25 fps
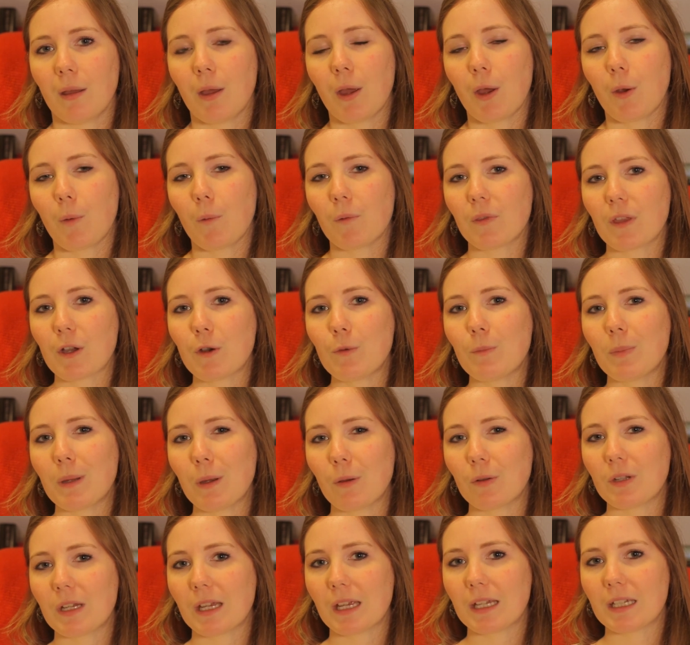Without
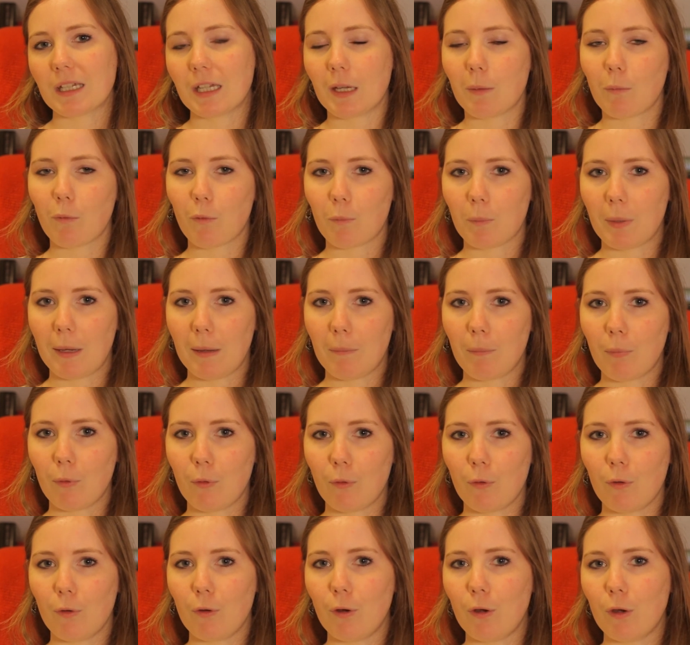building a team of
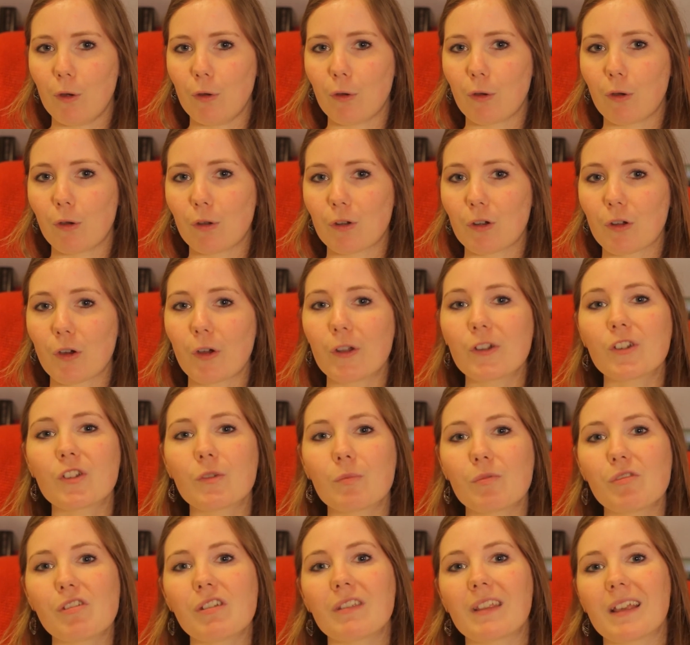people who could
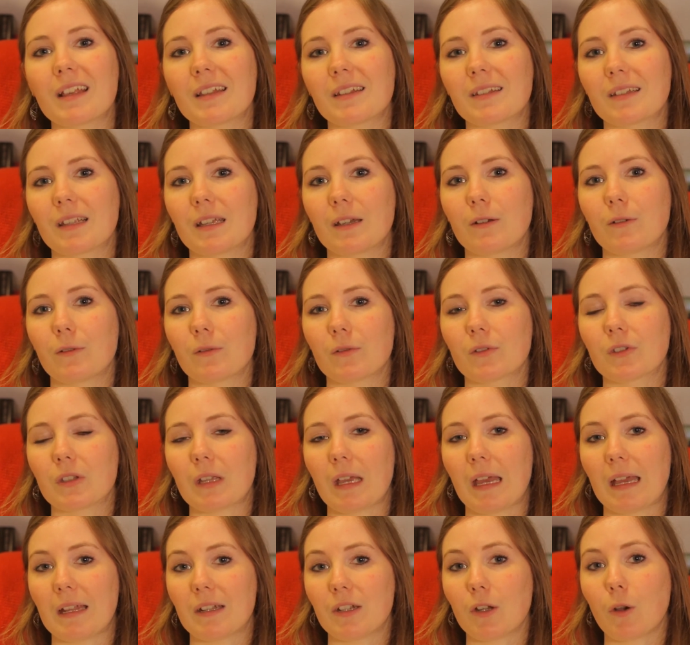contribute their skills
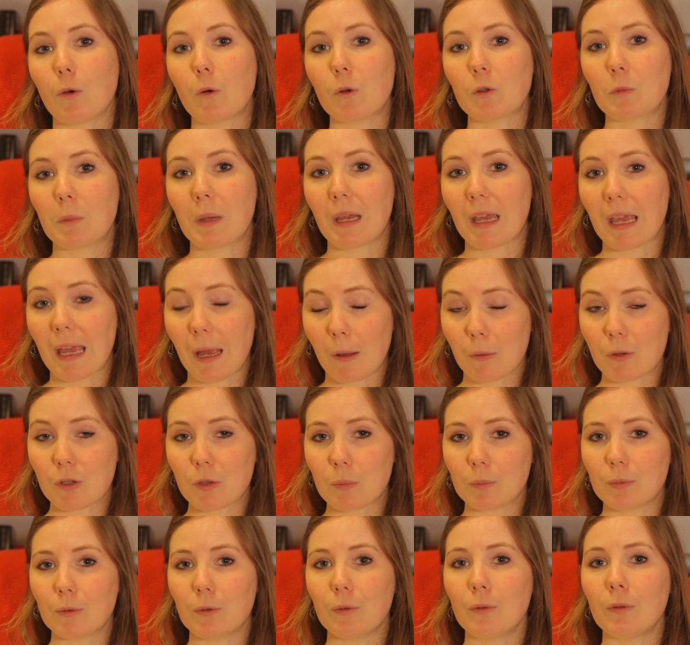and hold me
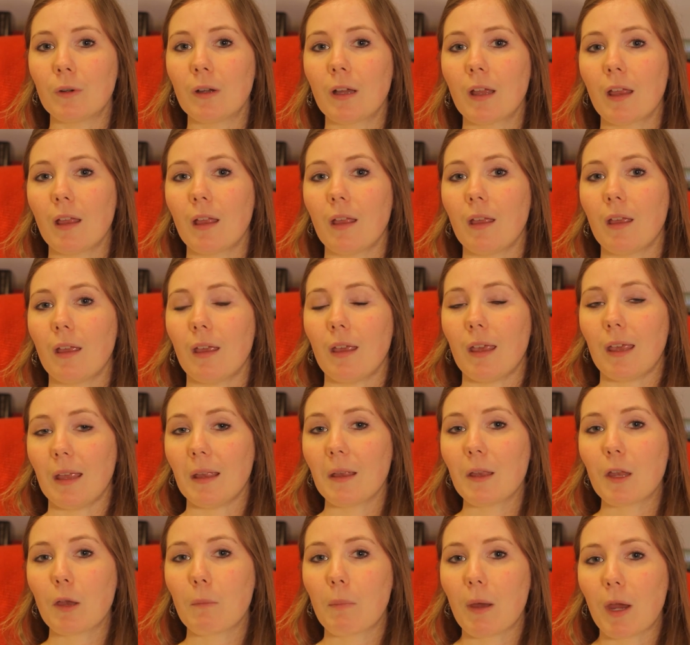accountable,
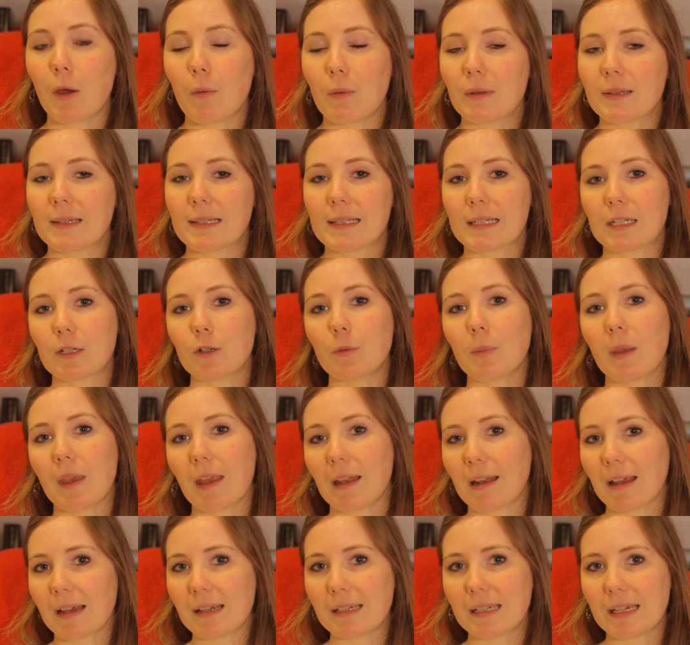Incubate would still be
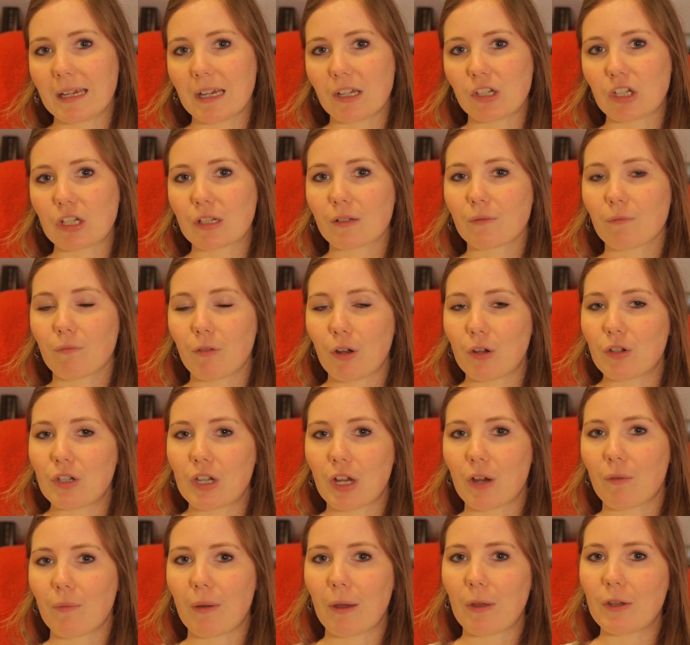an idea just
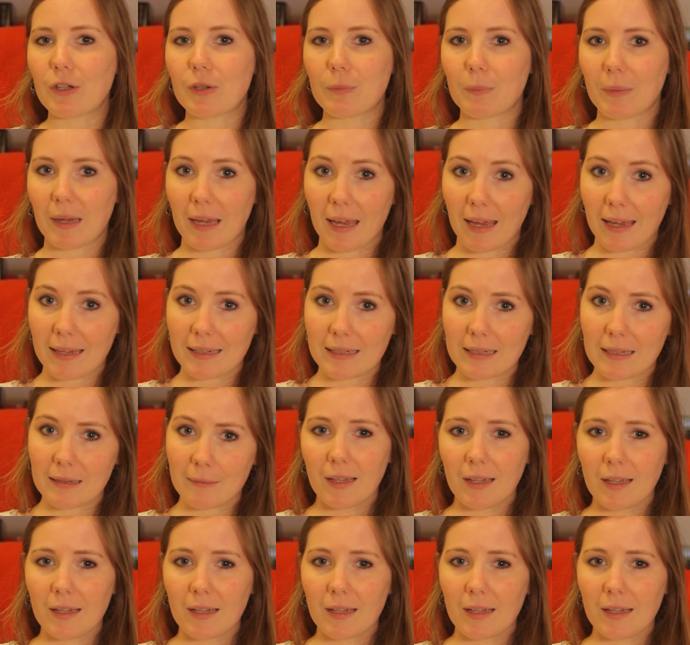floating around in my head.